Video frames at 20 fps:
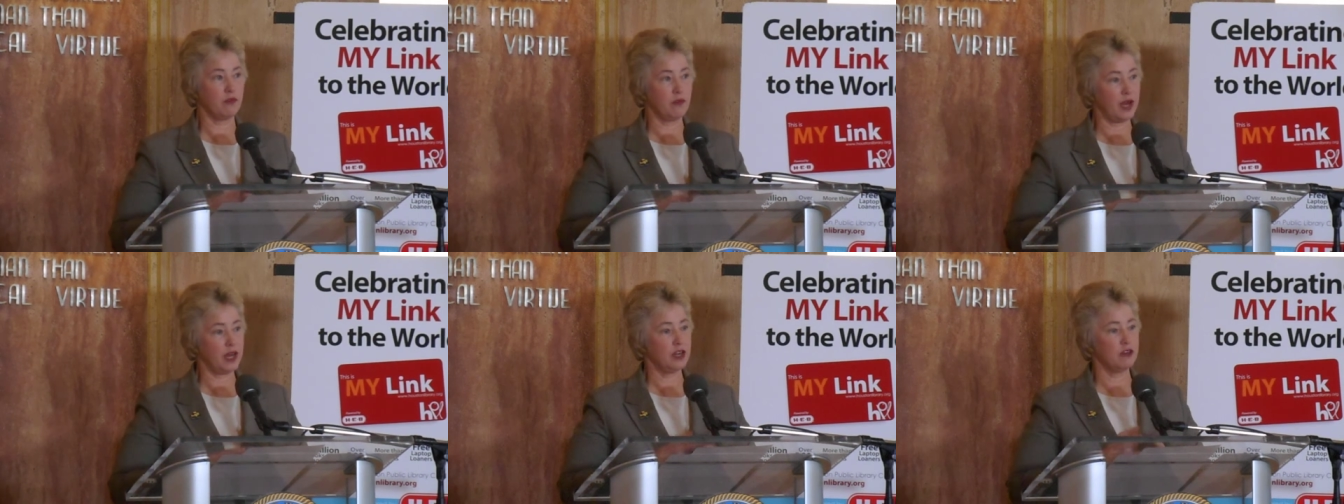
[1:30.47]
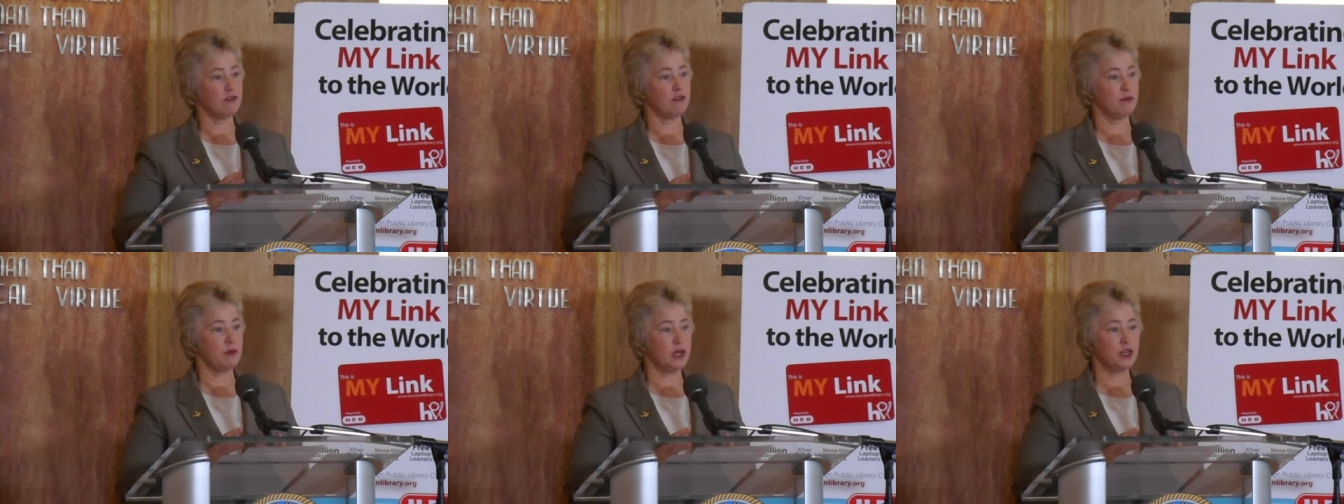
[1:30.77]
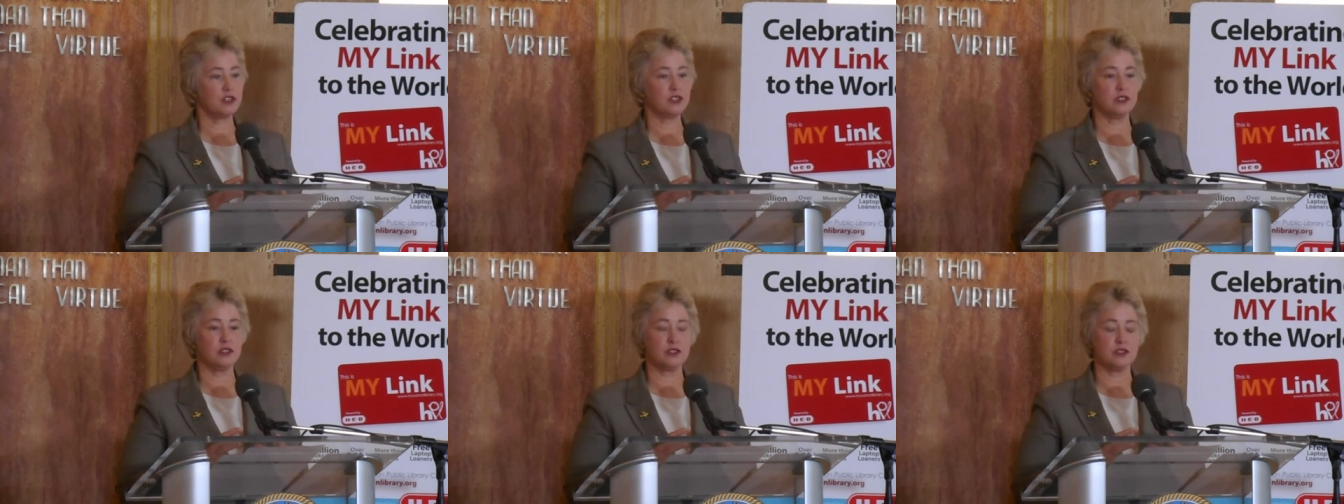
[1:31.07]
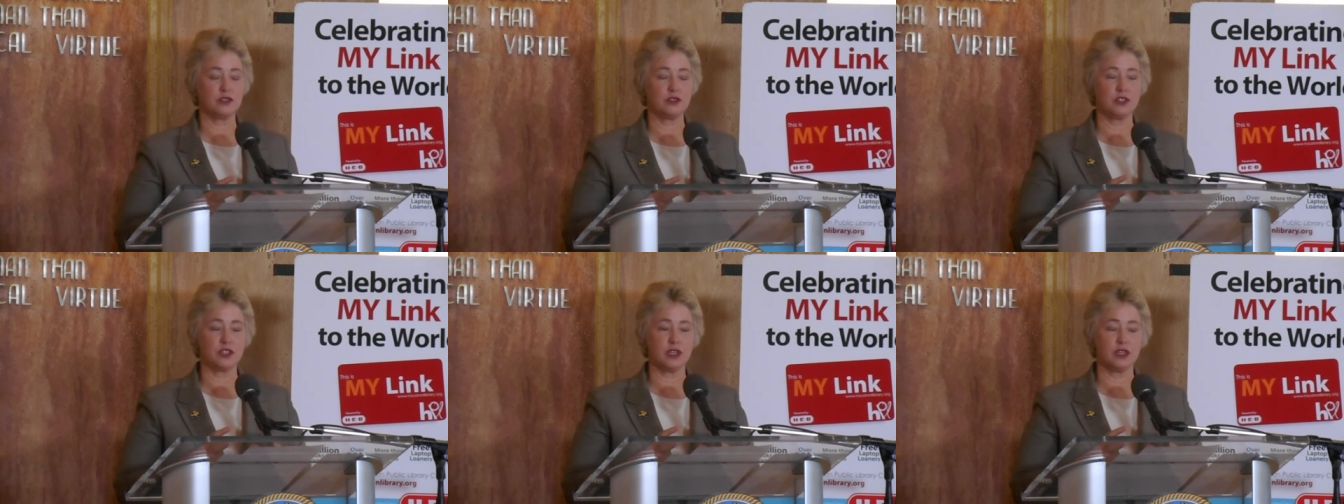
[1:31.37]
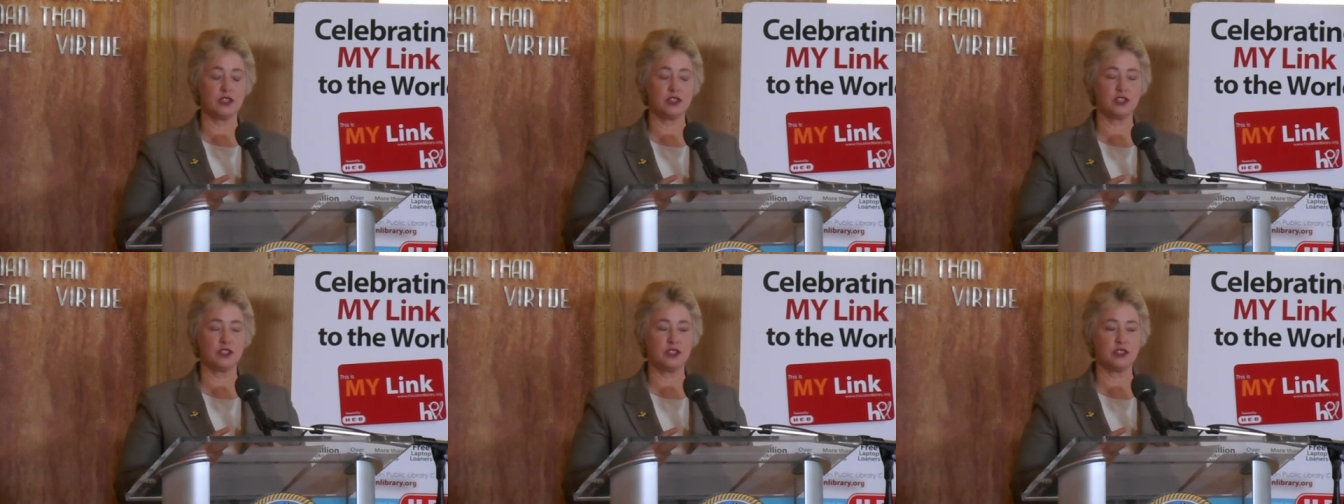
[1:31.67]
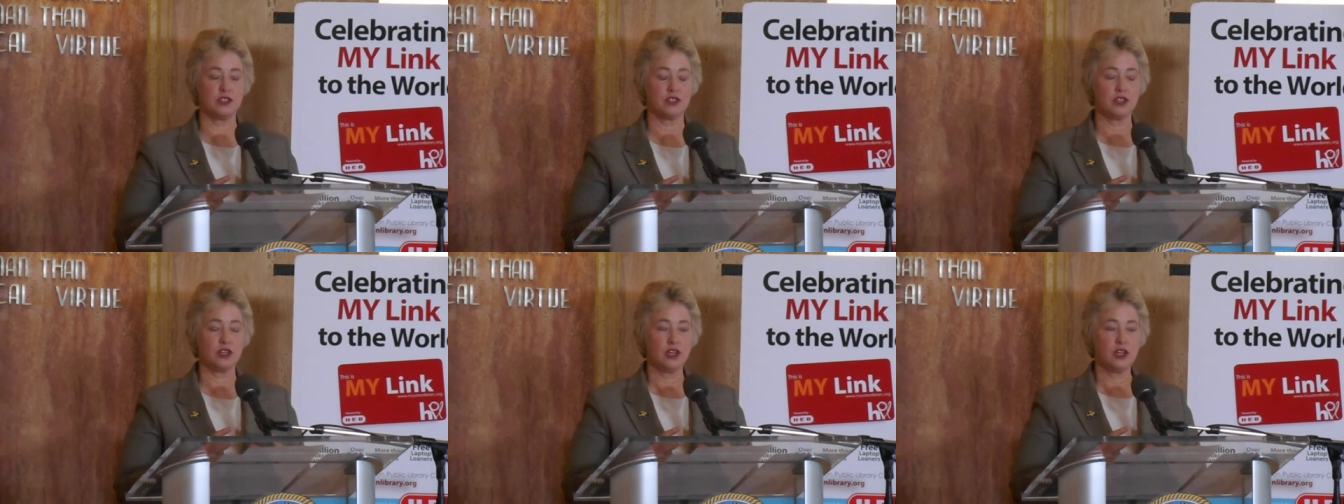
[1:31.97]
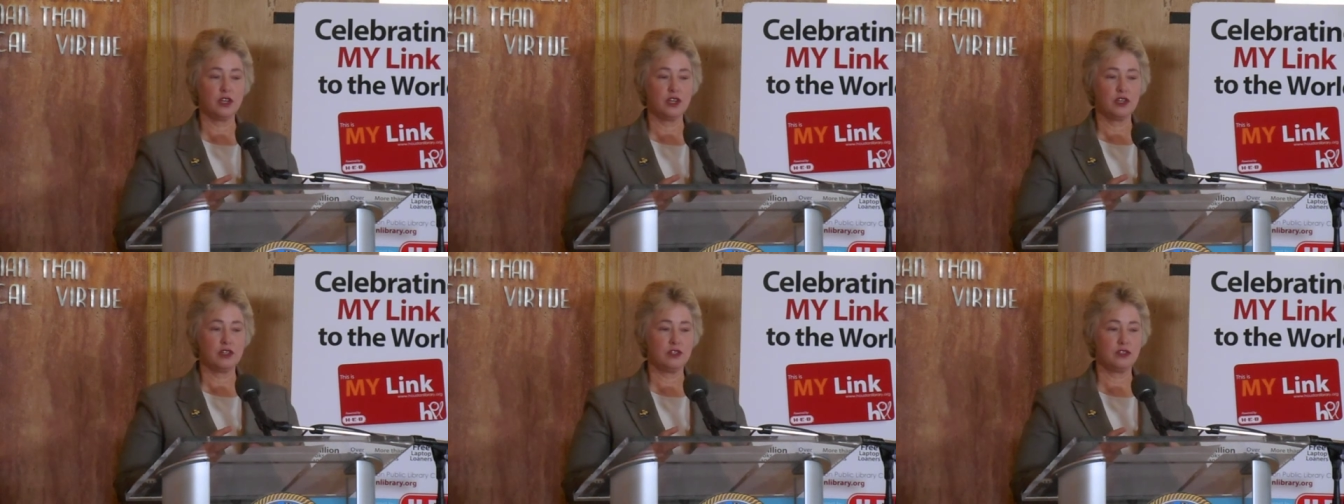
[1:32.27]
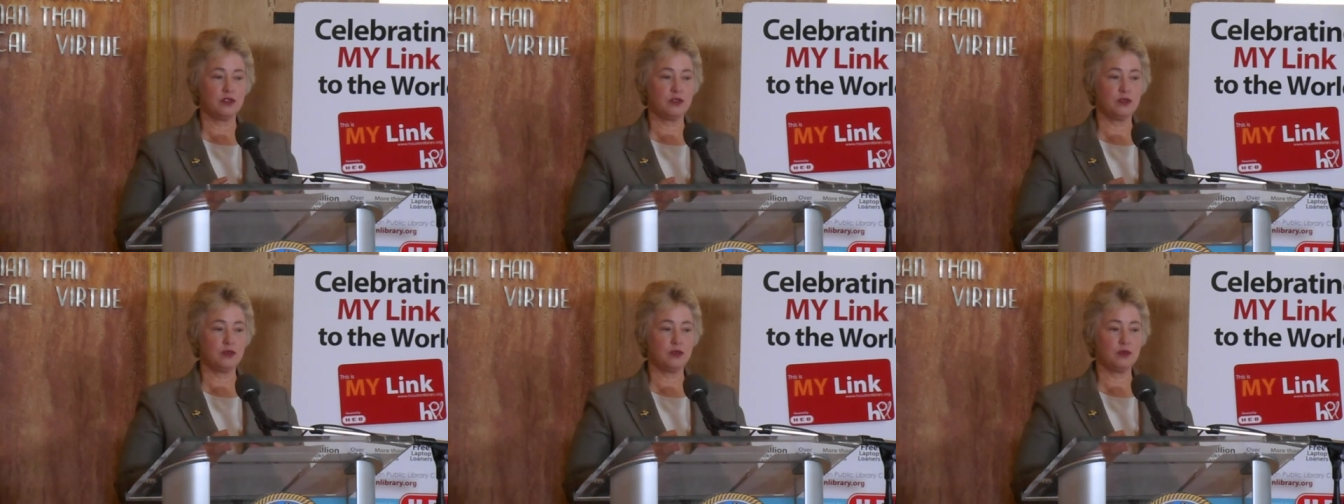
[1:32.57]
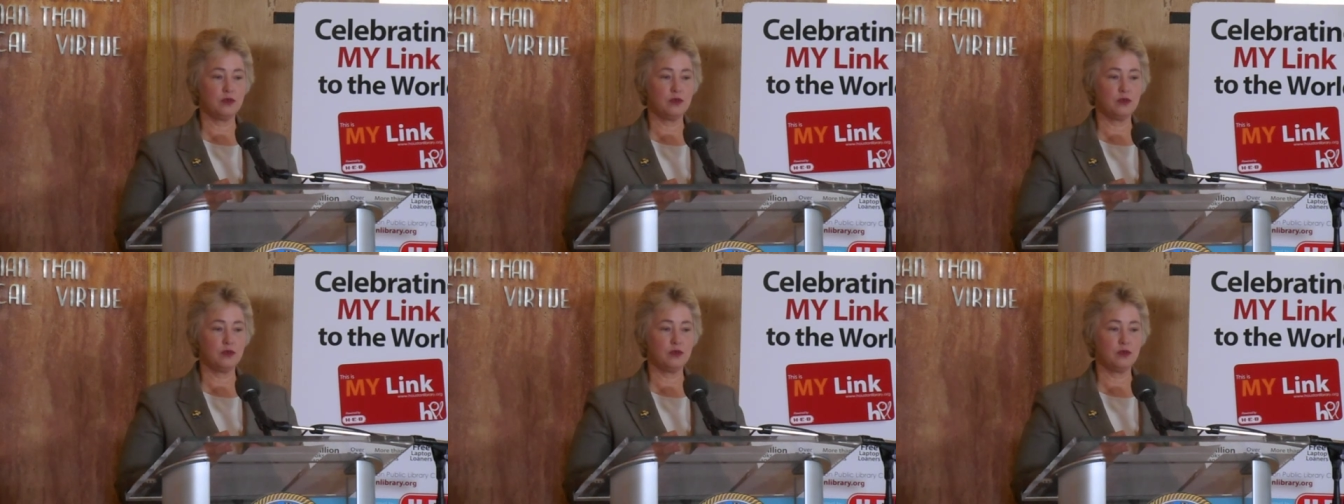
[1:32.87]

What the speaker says: provide information to citizens to